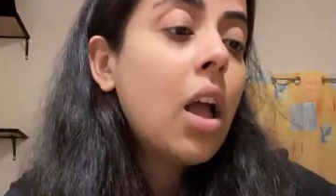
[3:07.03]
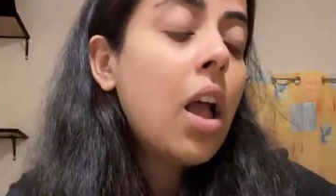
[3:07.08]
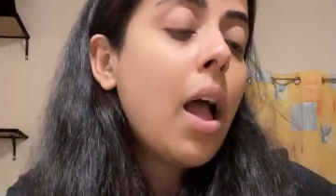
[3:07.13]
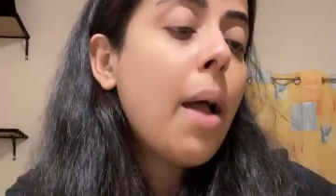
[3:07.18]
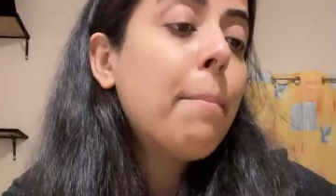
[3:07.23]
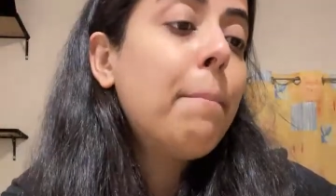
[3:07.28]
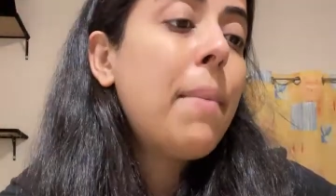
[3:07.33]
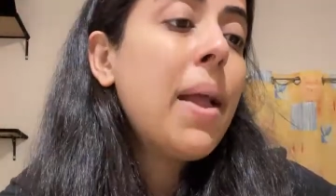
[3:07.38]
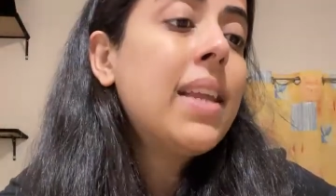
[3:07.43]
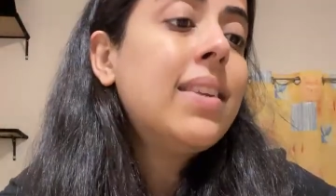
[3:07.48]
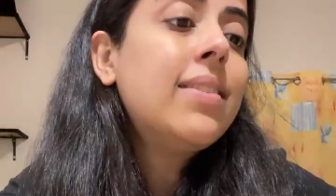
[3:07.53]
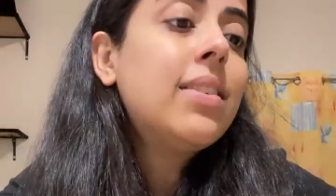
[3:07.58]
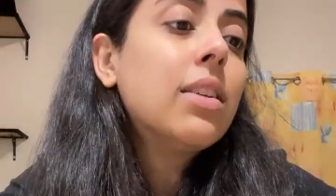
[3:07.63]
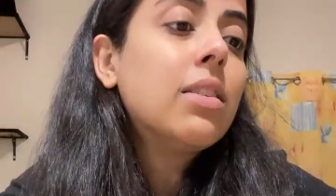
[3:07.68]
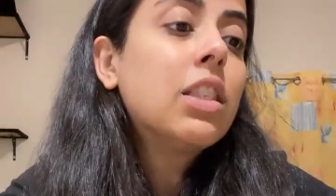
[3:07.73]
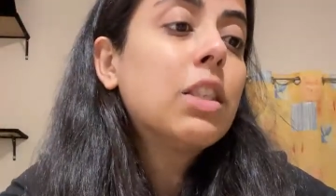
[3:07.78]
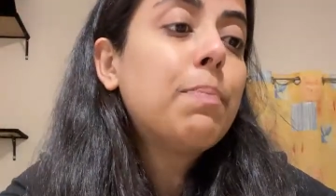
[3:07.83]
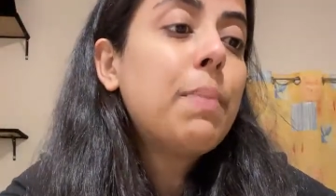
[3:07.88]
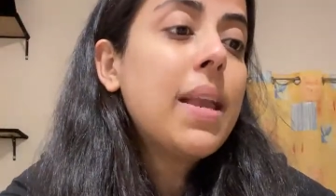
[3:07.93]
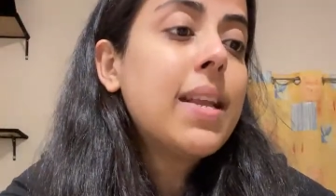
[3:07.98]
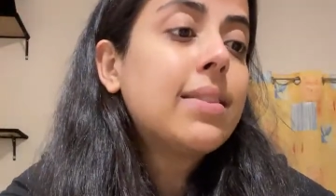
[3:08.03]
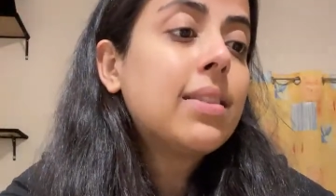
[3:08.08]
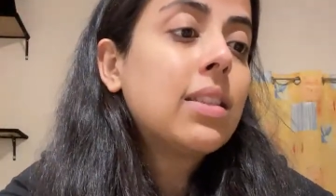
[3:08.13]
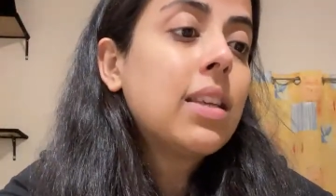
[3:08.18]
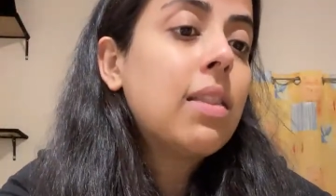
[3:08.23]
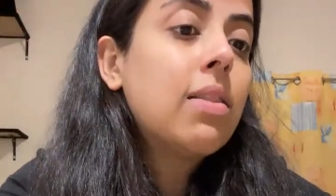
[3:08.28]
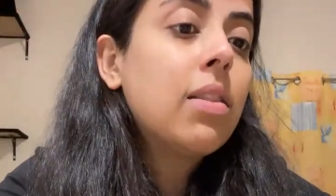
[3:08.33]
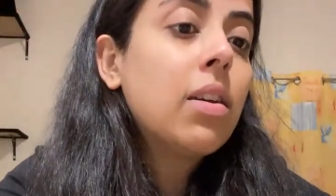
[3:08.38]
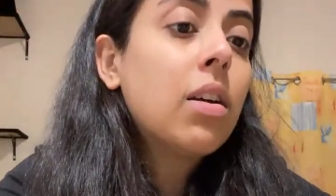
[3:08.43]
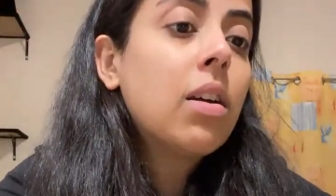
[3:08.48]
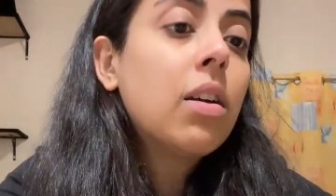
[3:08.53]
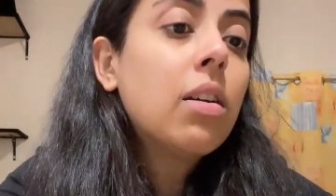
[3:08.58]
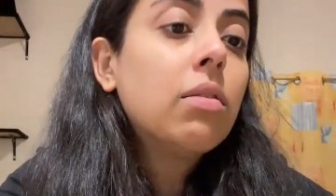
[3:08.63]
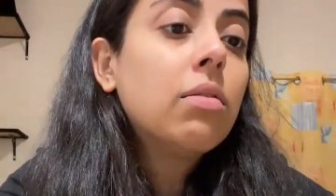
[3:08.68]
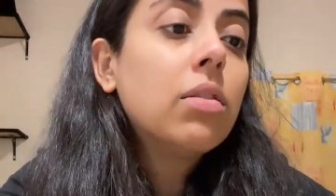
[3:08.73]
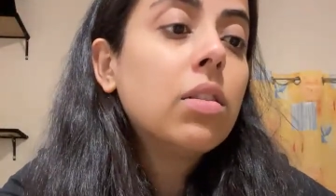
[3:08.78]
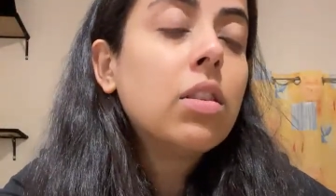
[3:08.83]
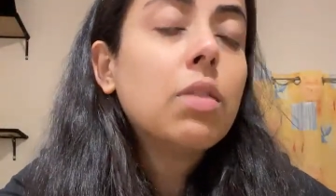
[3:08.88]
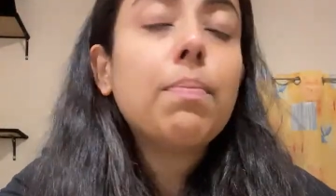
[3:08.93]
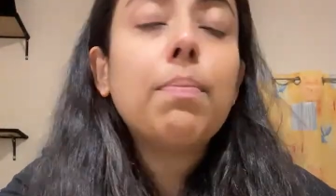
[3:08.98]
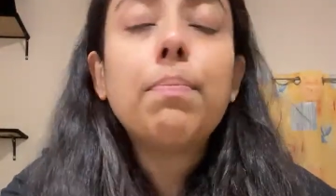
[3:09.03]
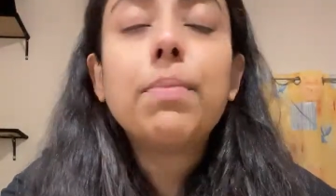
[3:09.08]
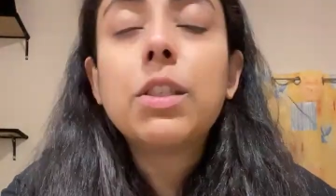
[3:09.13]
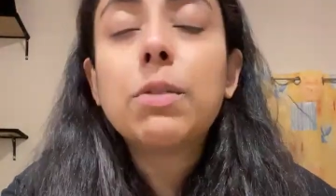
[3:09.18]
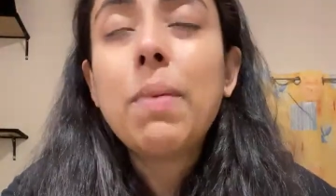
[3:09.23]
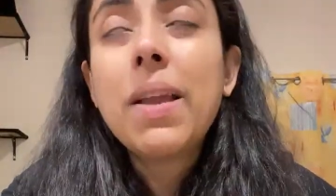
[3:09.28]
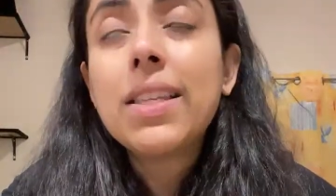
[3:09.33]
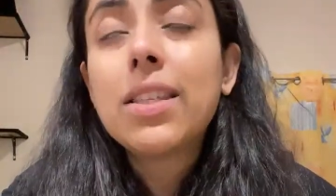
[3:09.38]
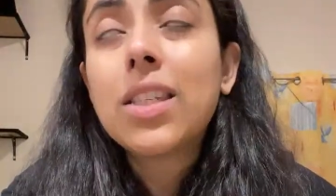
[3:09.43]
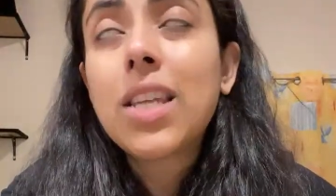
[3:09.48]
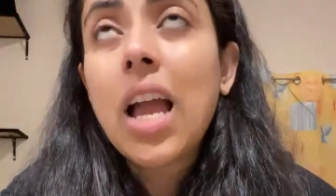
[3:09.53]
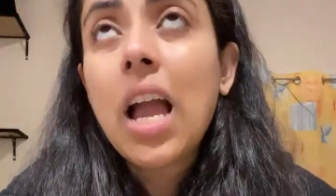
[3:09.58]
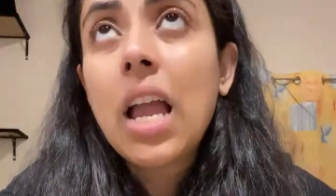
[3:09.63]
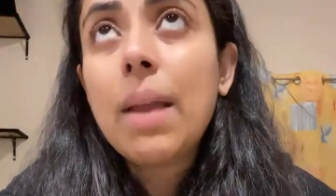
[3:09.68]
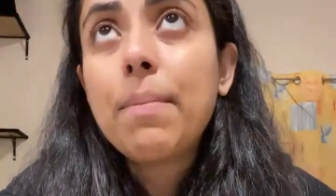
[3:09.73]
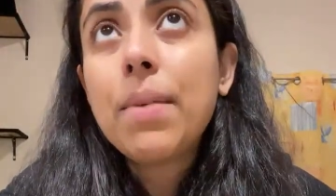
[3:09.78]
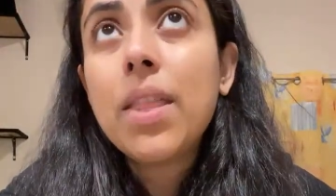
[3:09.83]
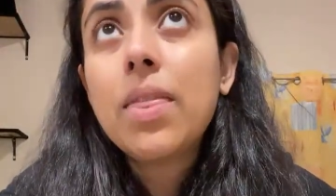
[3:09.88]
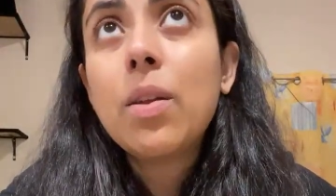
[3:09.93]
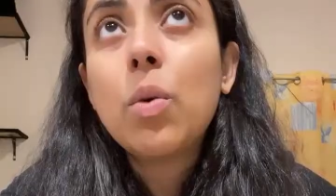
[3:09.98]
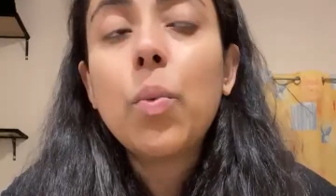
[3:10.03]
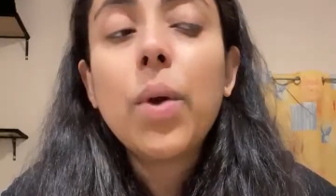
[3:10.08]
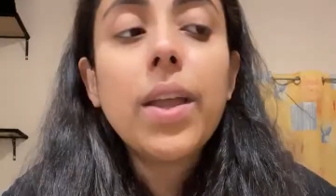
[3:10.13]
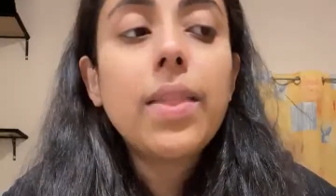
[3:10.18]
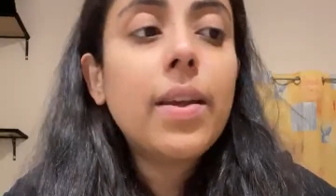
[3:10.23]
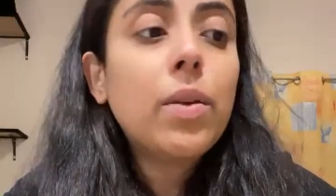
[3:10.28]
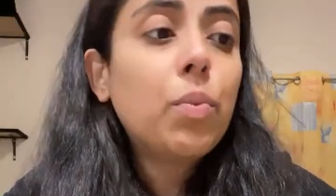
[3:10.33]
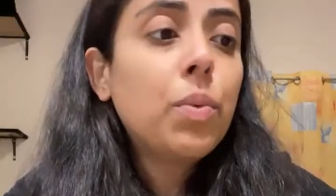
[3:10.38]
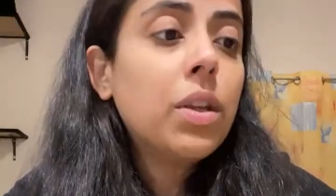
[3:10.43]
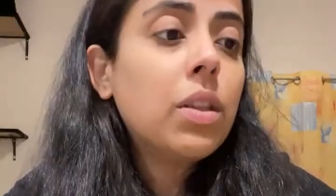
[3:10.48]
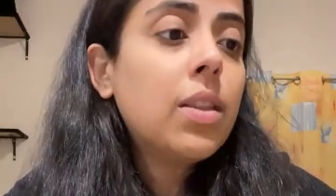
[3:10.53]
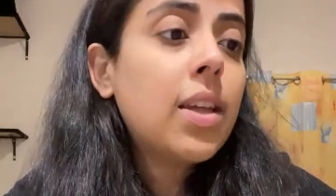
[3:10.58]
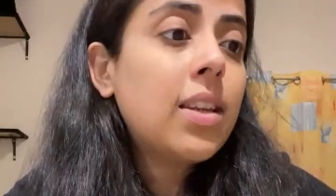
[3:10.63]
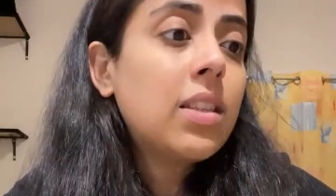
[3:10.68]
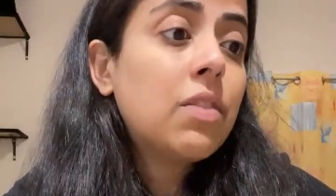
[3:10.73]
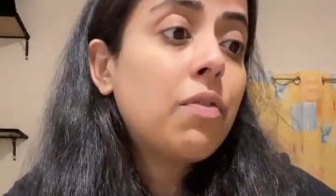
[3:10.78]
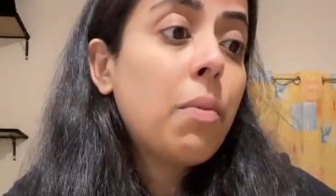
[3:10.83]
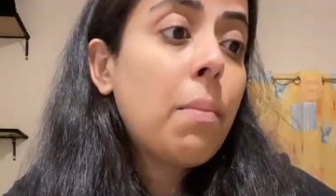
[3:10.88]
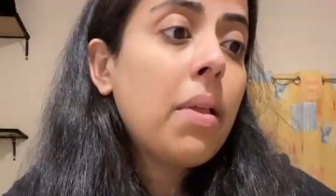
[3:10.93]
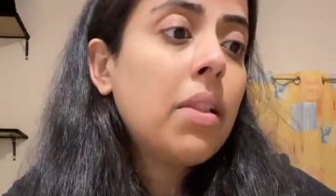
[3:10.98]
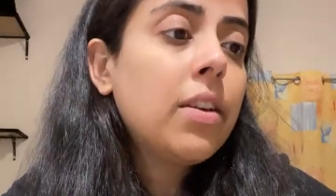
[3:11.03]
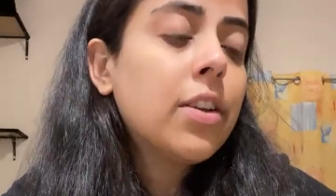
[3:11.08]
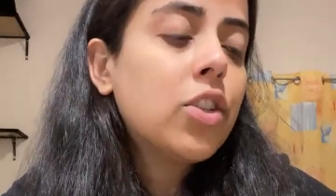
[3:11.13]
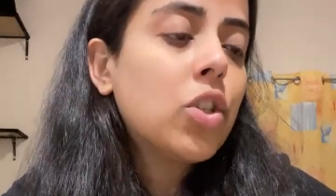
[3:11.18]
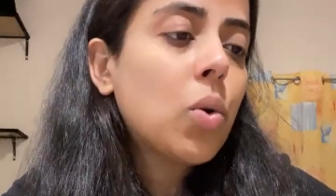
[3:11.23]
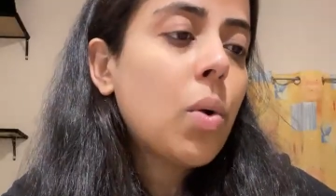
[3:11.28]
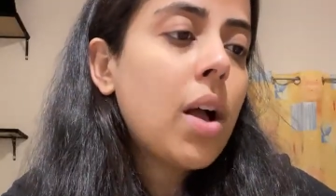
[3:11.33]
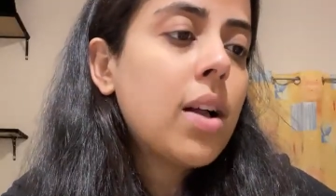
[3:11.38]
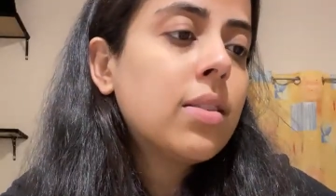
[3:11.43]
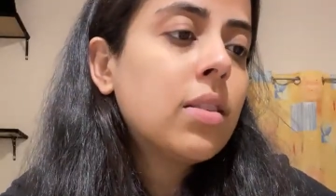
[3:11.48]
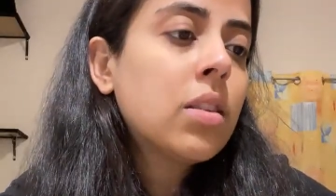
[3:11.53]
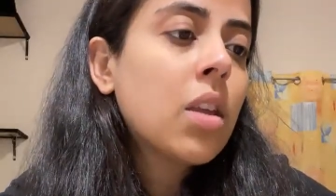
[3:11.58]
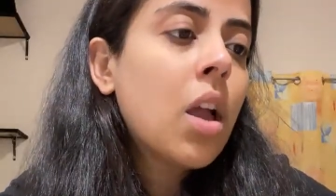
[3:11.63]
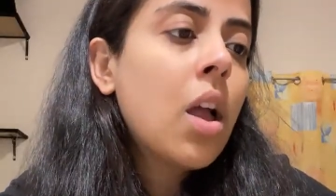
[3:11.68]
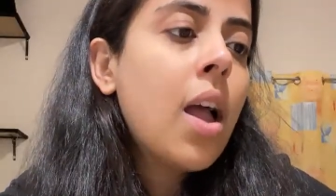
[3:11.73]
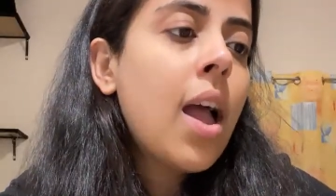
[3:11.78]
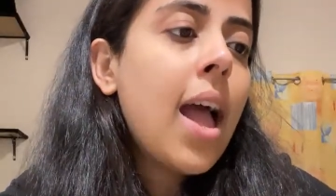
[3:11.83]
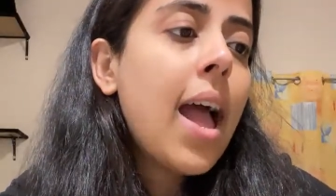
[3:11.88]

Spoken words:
bend space-time in the way that is familiar to us.